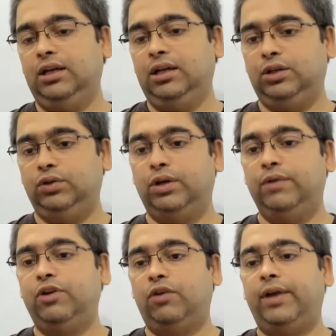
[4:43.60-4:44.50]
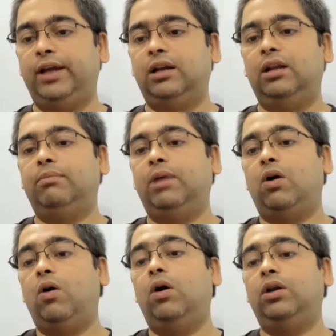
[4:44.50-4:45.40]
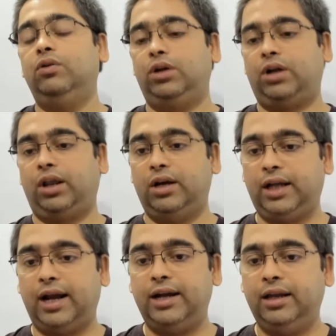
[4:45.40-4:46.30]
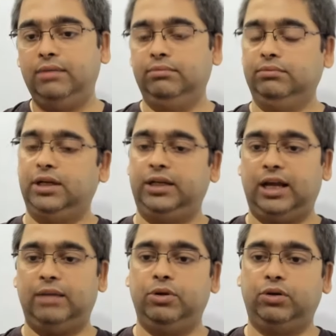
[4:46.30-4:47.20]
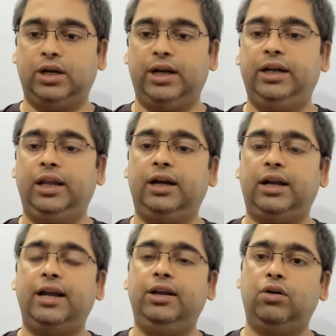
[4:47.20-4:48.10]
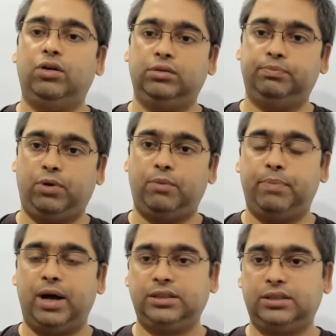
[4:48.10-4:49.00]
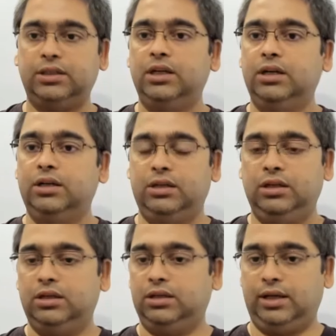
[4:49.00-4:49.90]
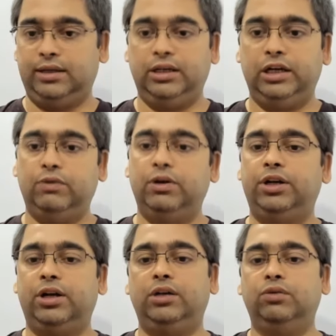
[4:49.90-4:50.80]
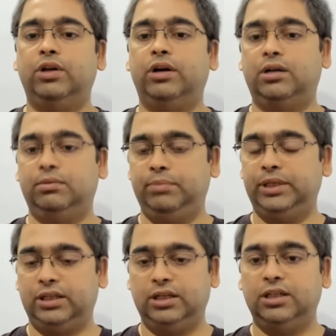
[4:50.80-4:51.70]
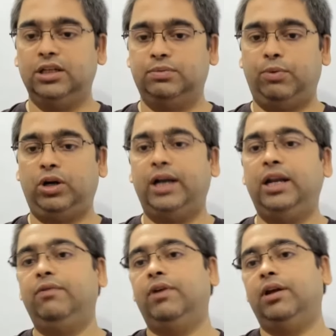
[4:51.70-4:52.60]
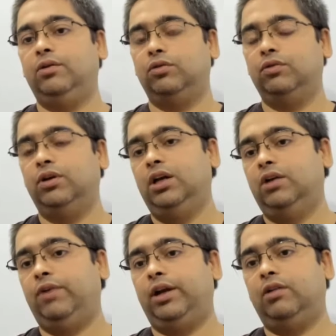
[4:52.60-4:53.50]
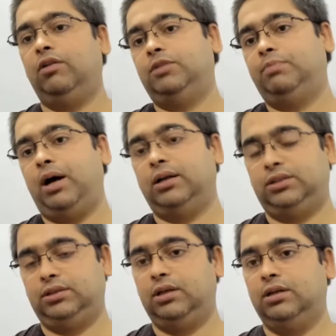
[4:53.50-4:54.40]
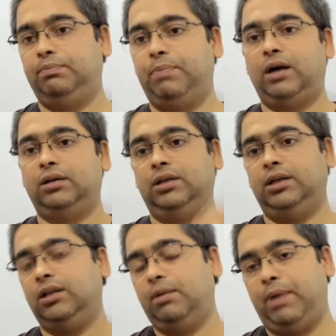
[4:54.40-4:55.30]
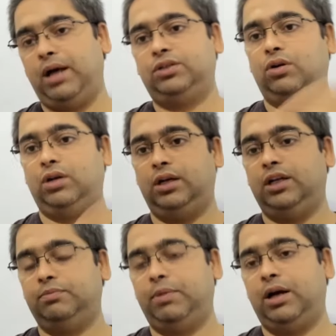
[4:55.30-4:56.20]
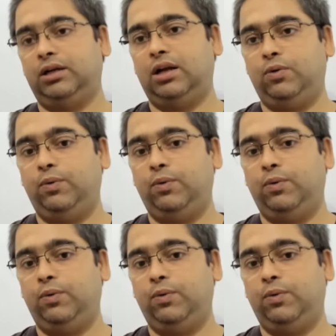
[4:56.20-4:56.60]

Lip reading: You give your vehicle number or your ticket ID. It can be your current ticket ID or from past, and it will return you the basically the spot ID where your vehicle was parked in the past or it is parked now.